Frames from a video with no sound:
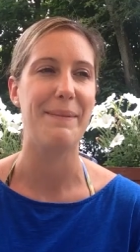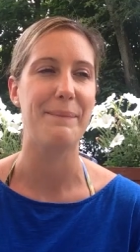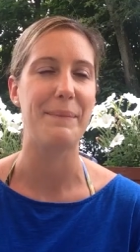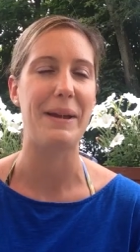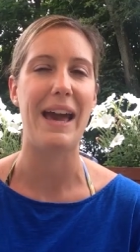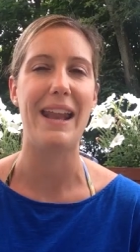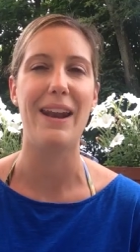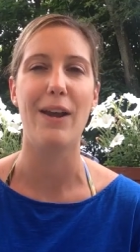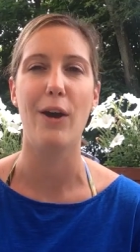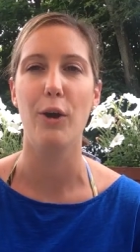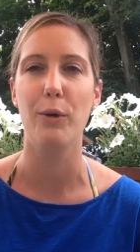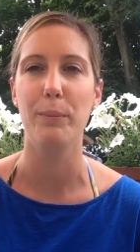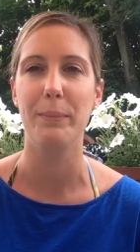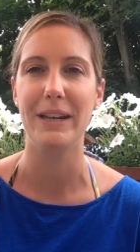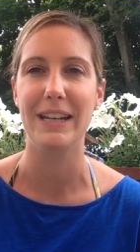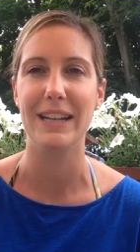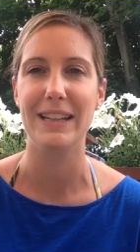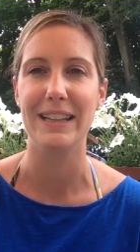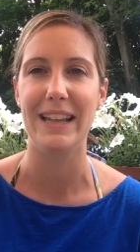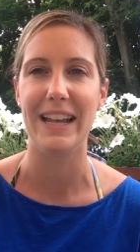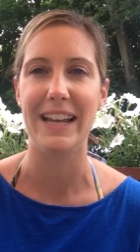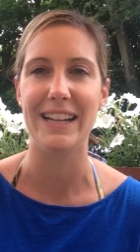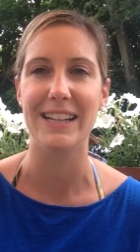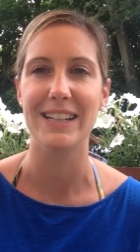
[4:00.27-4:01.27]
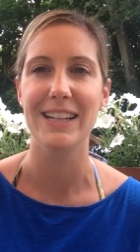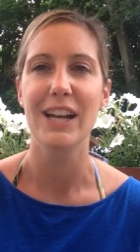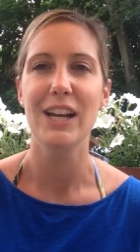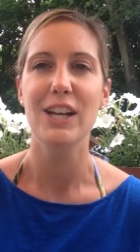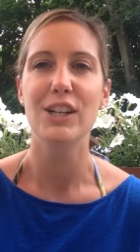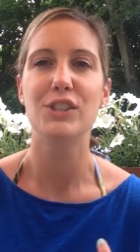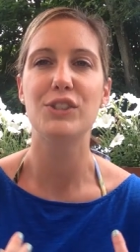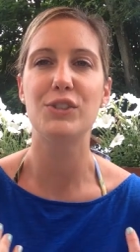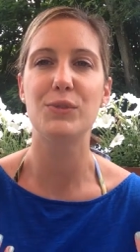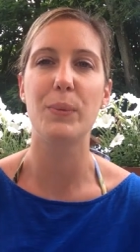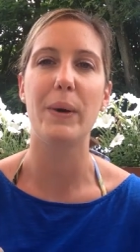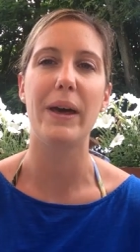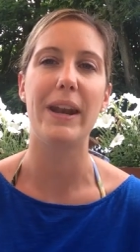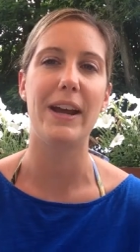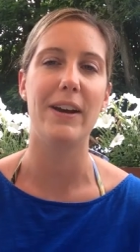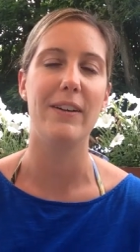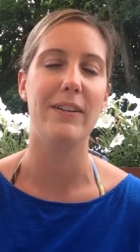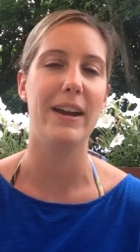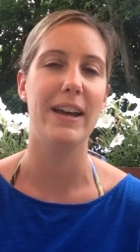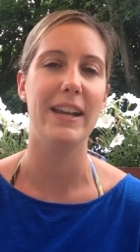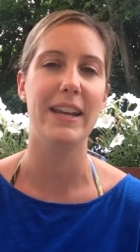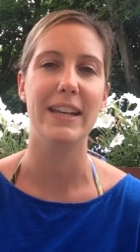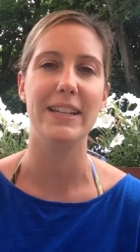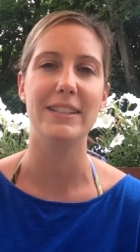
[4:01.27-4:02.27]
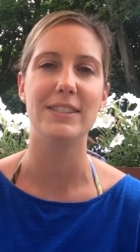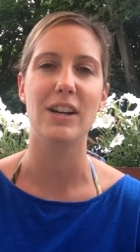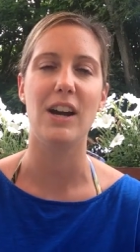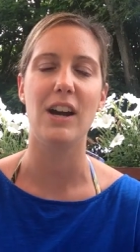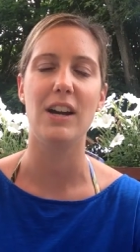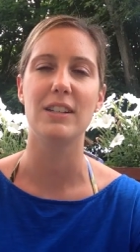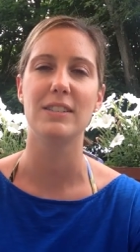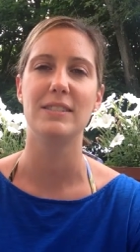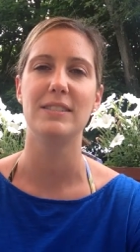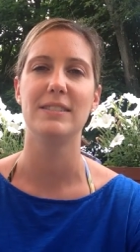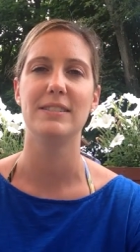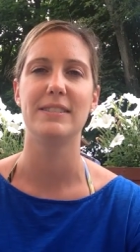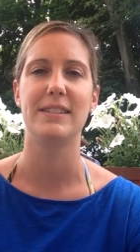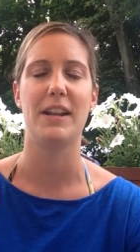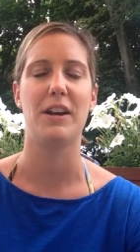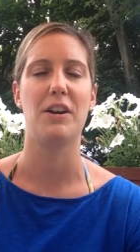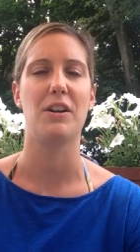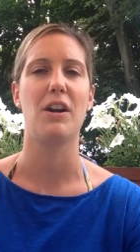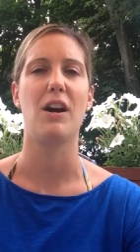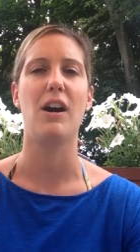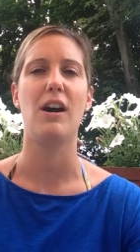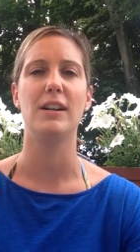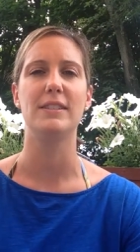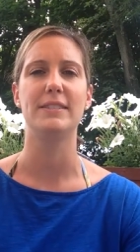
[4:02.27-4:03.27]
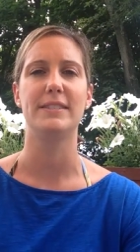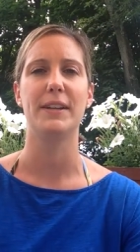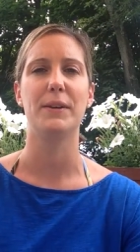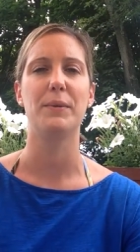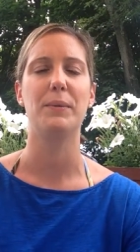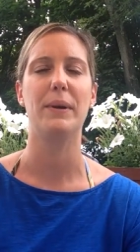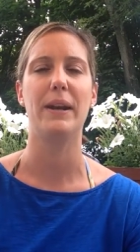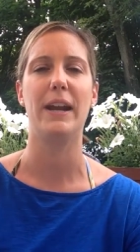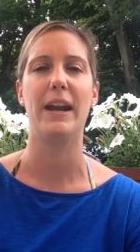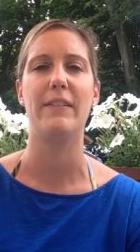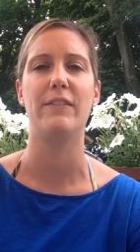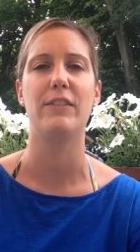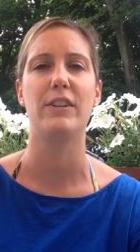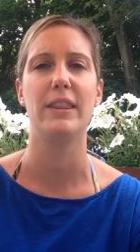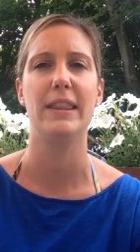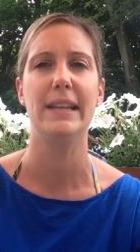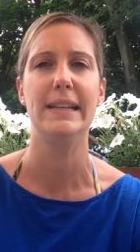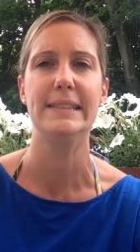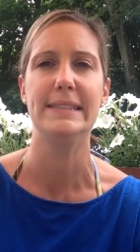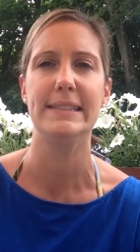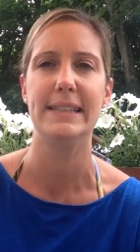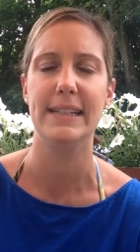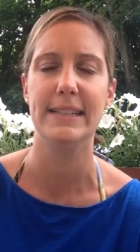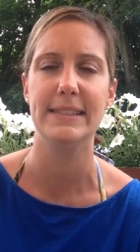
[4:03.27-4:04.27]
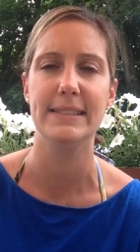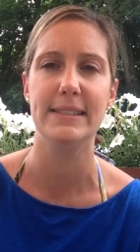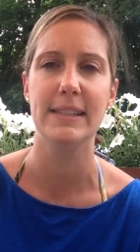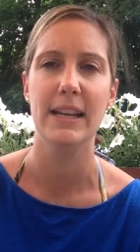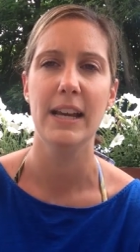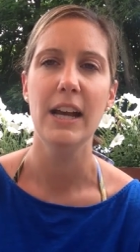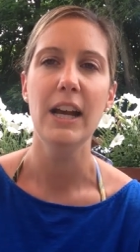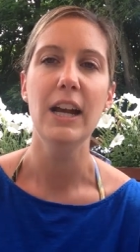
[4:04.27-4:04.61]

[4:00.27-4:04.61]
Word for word: I'm kind of hoping to like sweat out any toxins that are causing whatever this is.